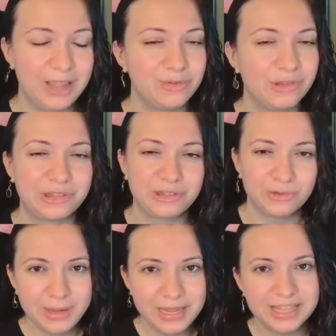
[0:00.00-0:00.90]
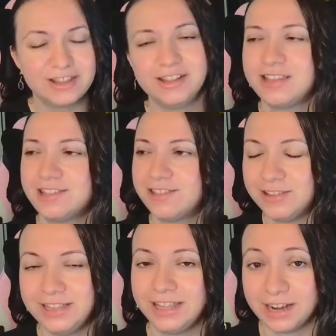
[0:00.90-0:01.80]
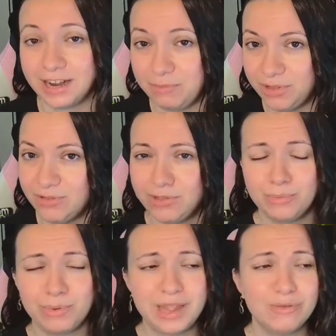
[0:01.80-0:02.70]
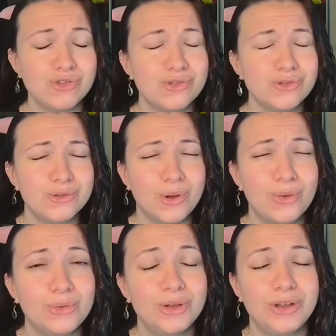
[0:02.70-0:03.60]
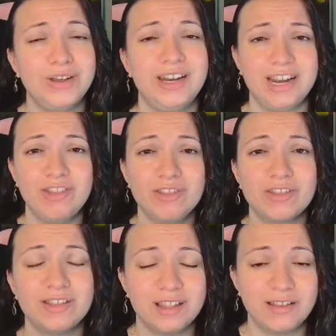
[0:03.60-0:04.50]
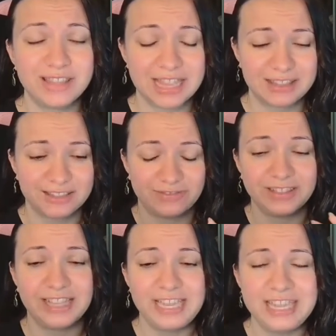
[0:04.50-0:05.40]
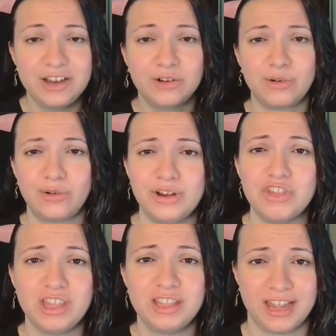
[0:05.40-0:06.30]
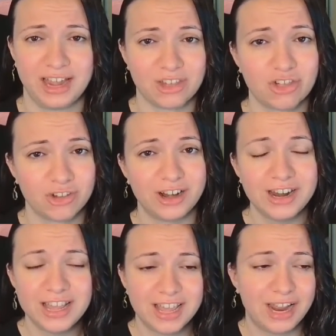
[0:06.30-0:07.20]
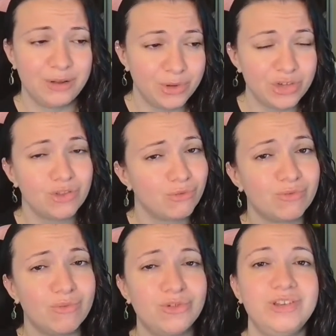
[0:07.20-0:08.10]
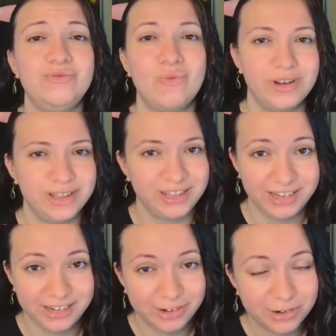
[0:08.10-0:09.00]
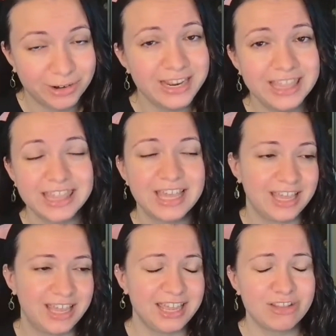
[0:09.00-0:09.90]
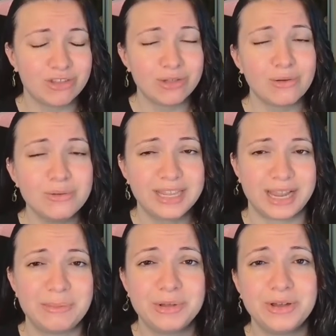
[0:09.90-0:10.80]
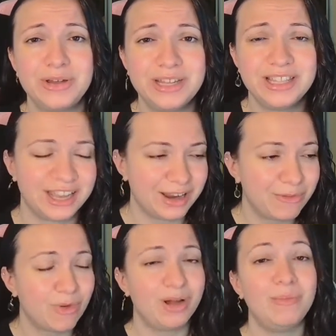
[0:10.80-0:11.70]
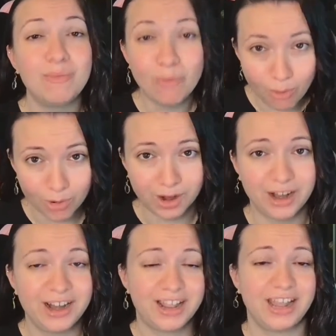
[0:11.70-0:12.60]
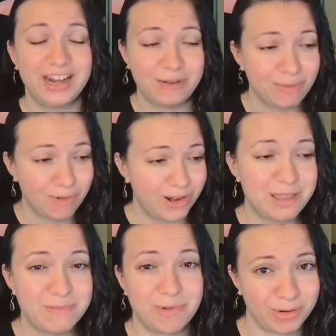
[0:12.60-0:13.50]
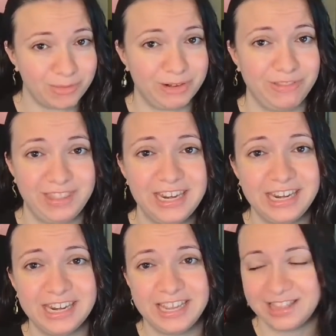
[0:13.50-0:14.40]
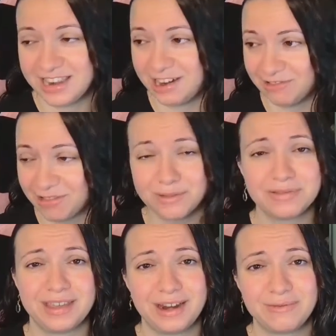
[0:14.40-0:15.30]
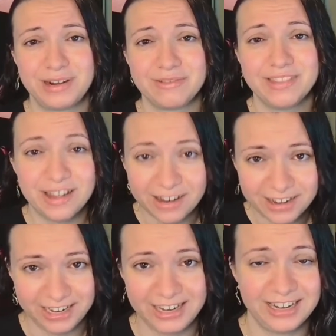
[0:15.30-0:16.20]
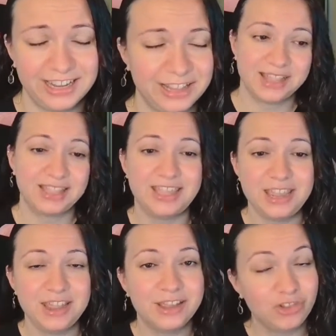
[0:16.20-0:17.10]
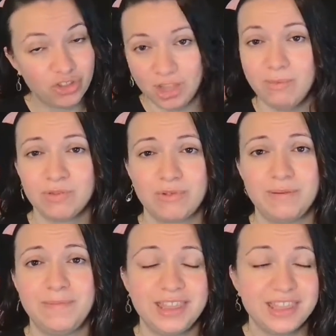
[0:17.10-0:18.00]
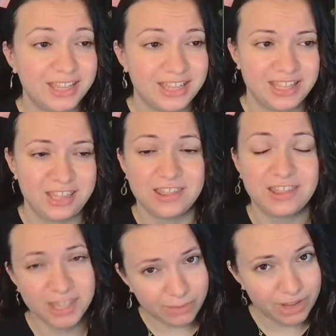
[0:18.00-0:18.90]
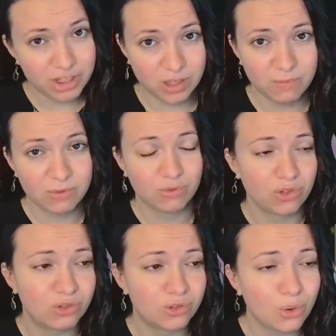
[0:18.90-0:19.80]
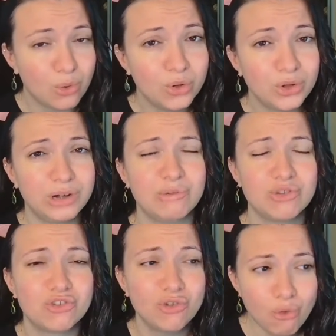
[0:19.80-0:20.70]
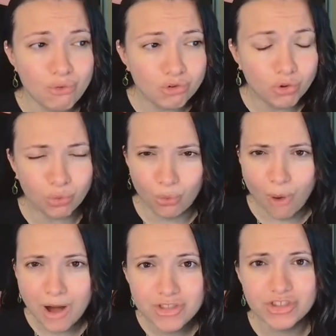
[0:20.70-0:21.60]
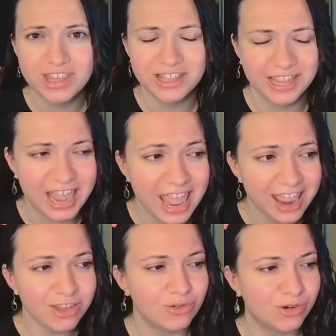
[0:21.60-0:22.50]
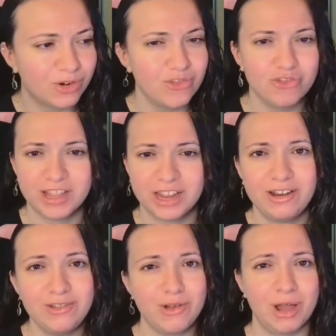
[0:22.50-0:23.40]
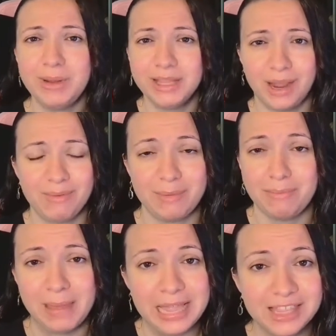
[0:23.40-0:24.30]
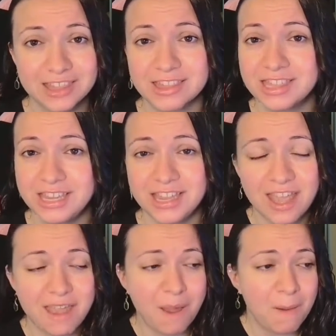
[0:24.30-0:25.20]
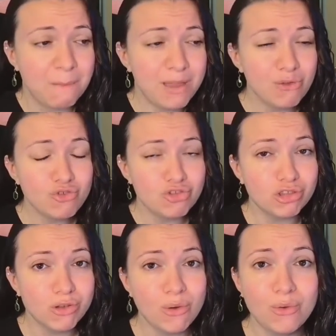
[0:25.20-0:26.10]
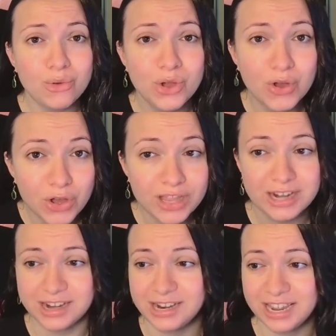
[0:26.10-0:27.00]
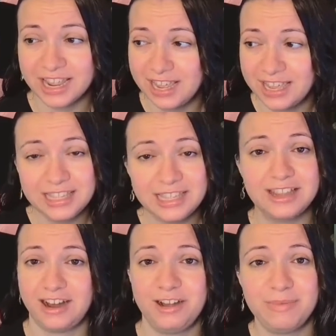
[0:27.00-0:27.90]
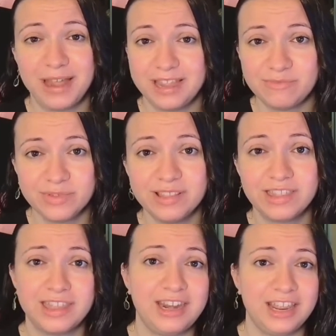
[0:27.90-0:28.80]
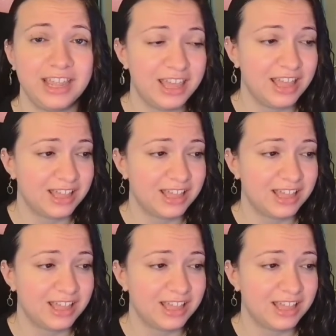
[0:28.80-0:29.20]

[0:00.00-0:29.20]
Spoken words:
It was sweet, not salty like I'm used to. It was so good. And I just love that flaky, crunchy texture. I wish there was more than one in crates. It's so damn good. I want more. And I wanted more when I was eating it. And I was so sad when I was done eating it. The chips were amazing. The seaweed chips was so good. It was so crunchy, like extra crunchy. Like, I don't know how many times they baked this thing, but it was so good. Like, I ate the entire bag in one sitting.